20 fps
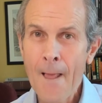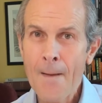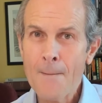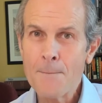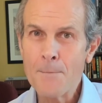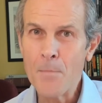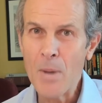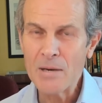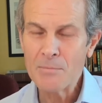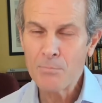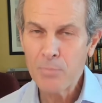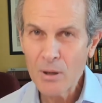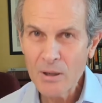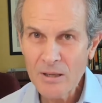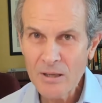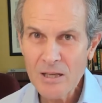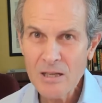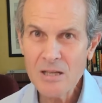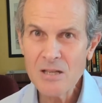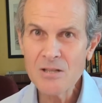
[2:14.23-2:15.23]
but
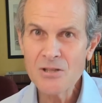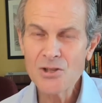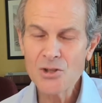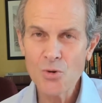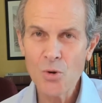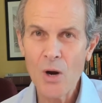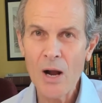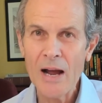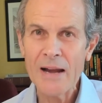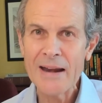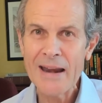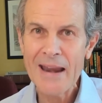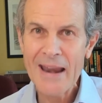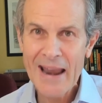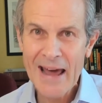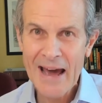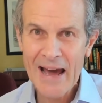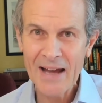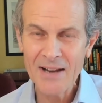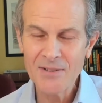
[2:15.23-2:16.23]
please try
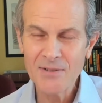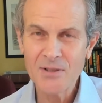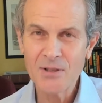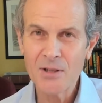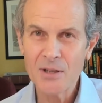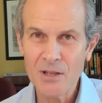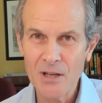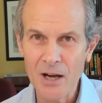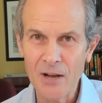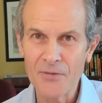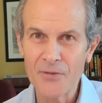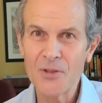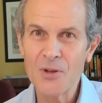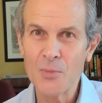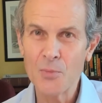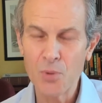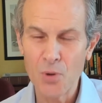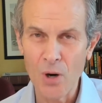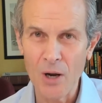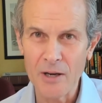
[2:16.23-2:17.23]
not to cut
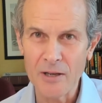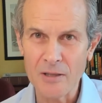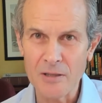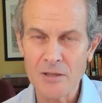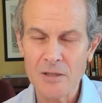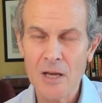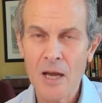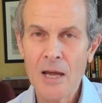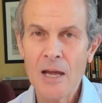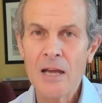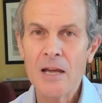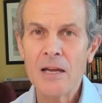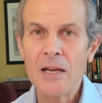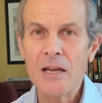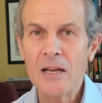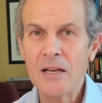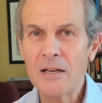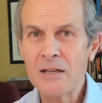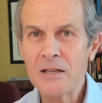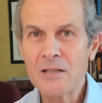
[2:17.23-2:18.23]
the price.
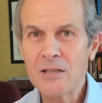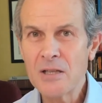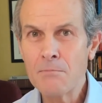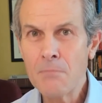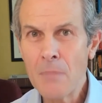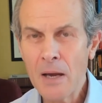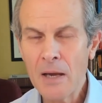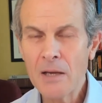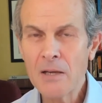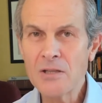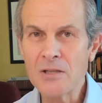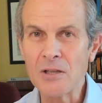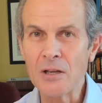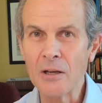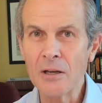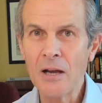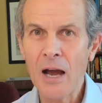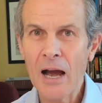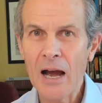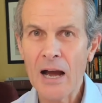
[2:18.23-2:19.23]
It is
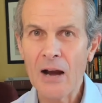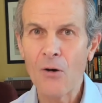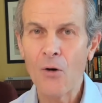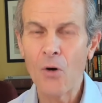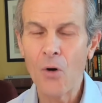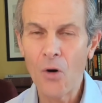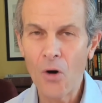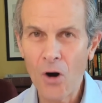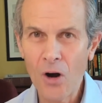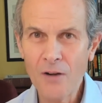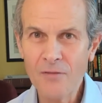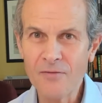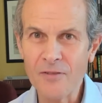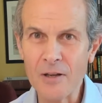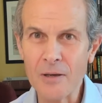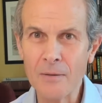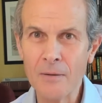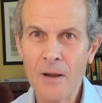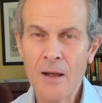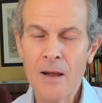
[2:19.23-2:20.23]
amazing how
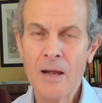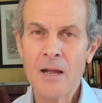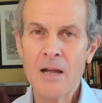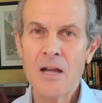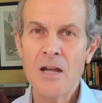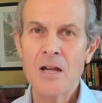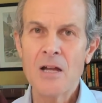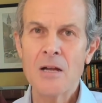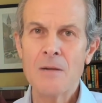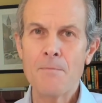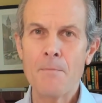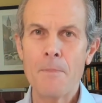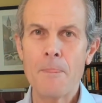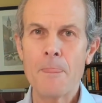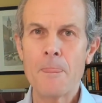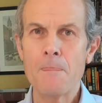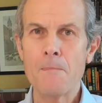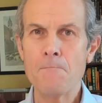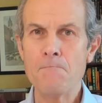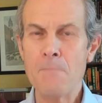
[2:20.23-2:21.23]
often
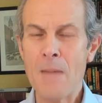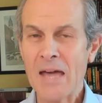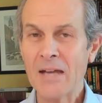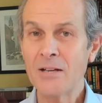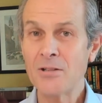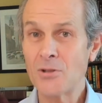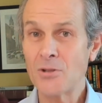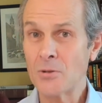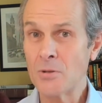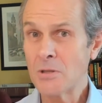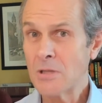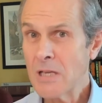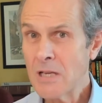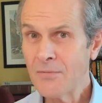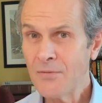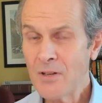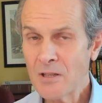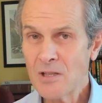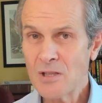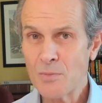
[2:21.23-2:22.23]
managers,
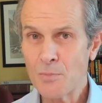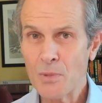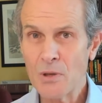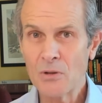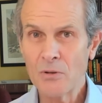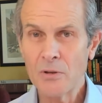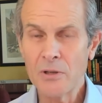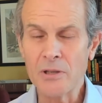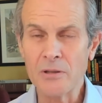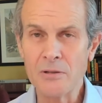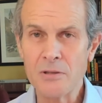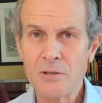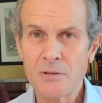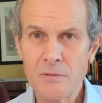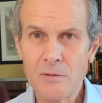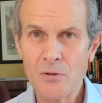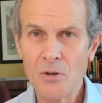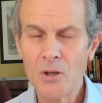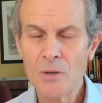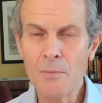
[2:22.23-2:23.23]
even
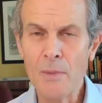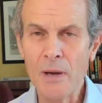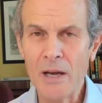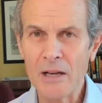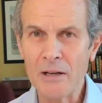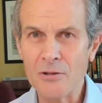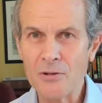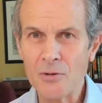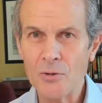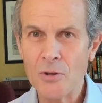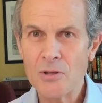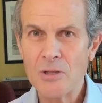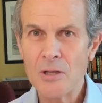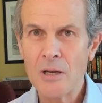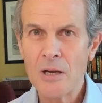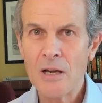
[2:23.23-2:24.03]
experienced good managers,